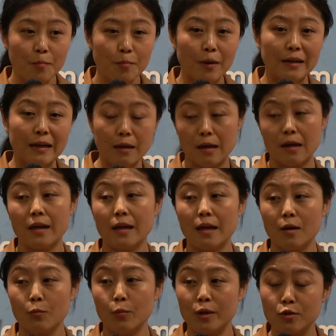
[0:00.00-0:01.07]
but
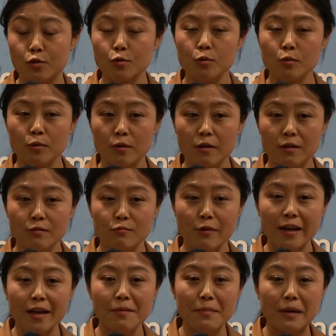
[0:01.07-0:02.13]
we do
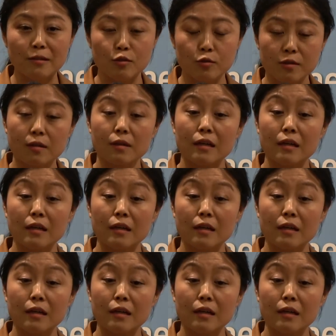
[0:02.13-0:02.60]
recommend you to